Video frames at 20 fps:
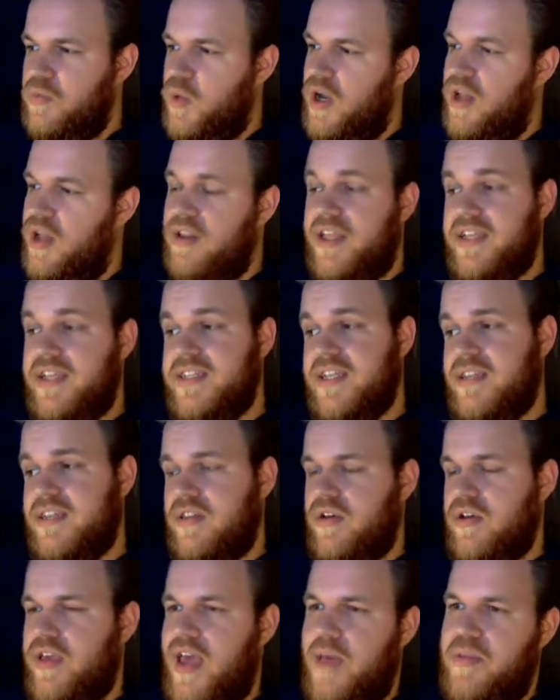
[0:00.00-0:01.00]
Well, he
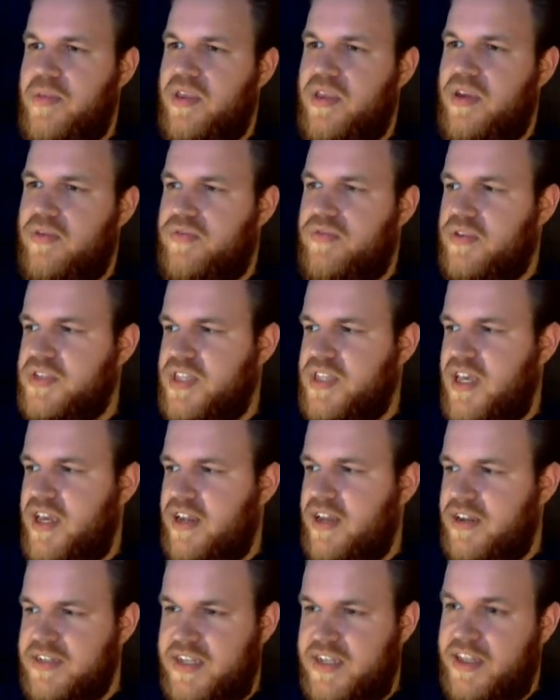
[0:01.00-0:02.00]
did look happy there for a
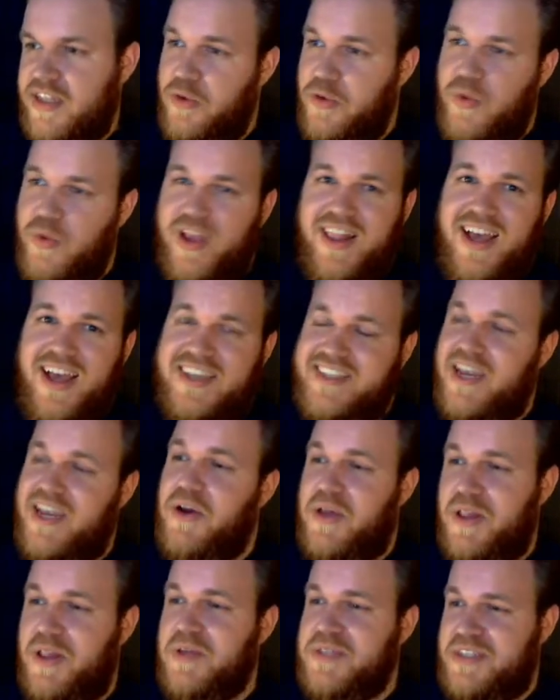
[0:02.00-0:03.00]
second until he realized
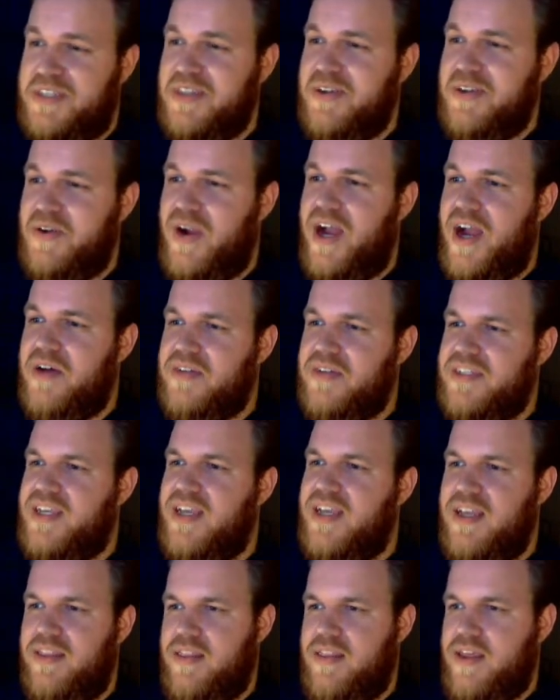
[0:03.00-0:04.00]
how close to the ground
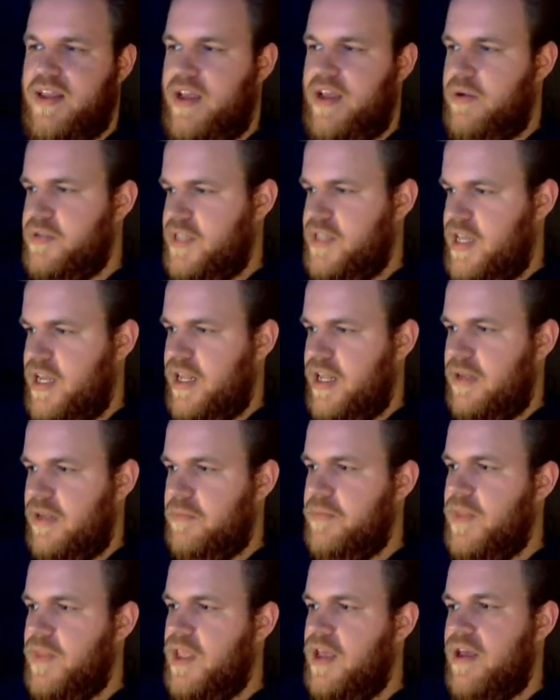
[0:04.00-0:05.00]
that I was getting.
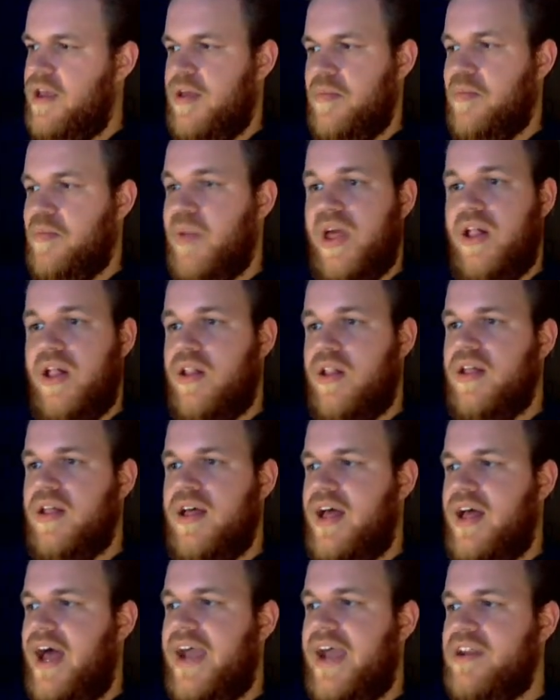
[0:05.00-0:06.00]

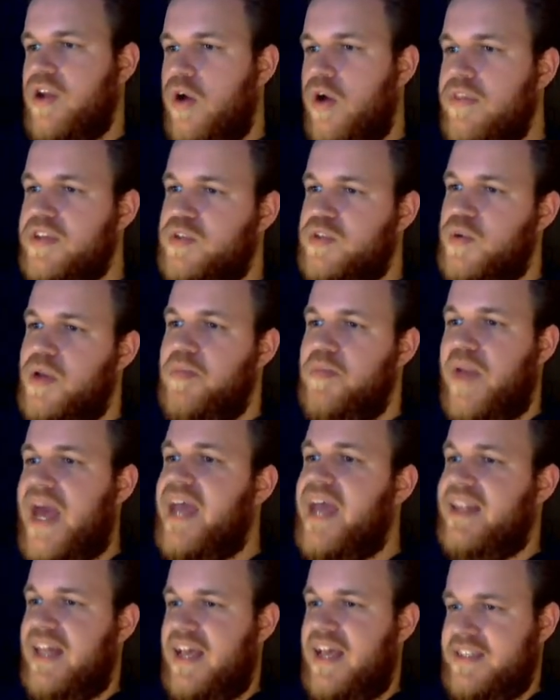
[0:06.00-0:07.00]
Bill, I know this went
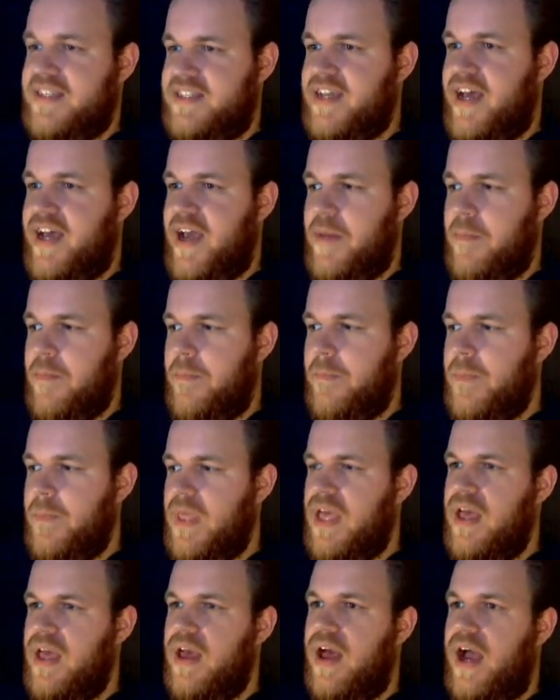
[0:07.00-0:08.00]
bad last time.
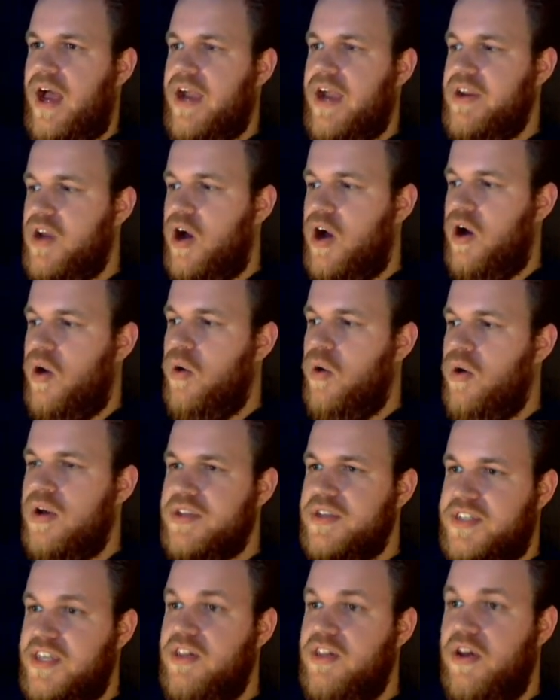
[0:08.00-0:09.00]
I
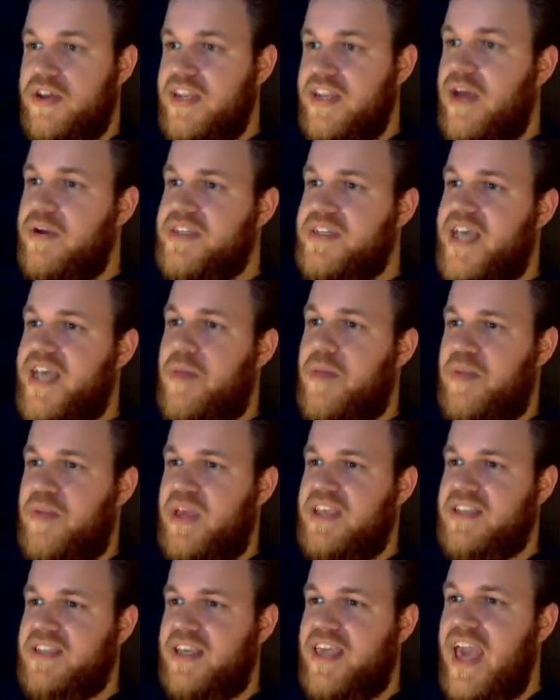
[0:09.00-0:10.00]
know. See, look, now he's
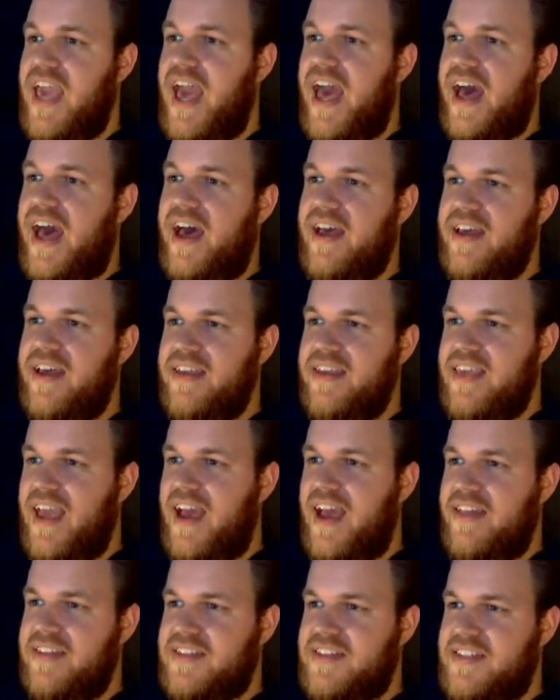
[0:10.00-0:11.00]
happy. He's like, yeah,
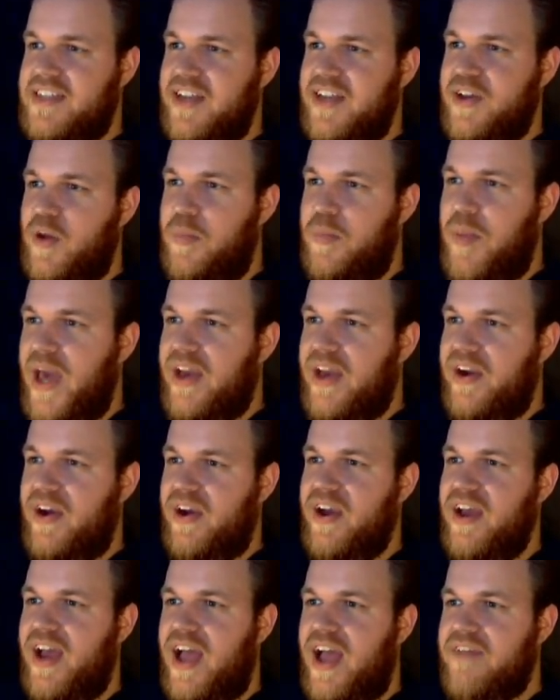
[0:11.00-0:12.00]
this is gonna go
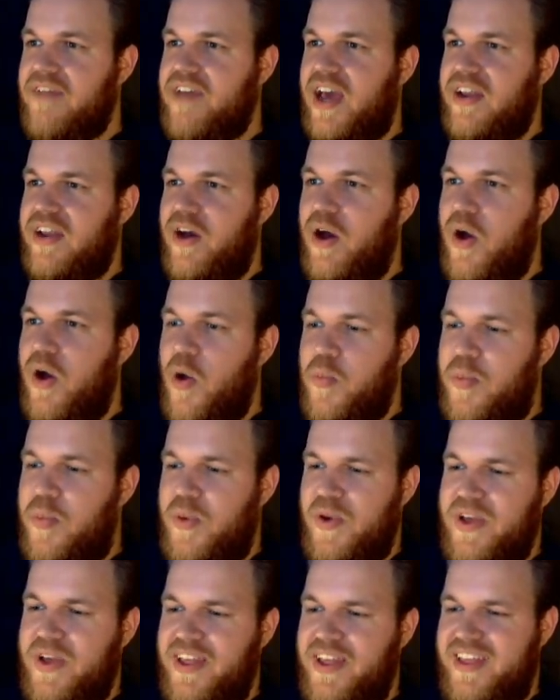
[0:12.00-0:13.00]
better. I've got hope.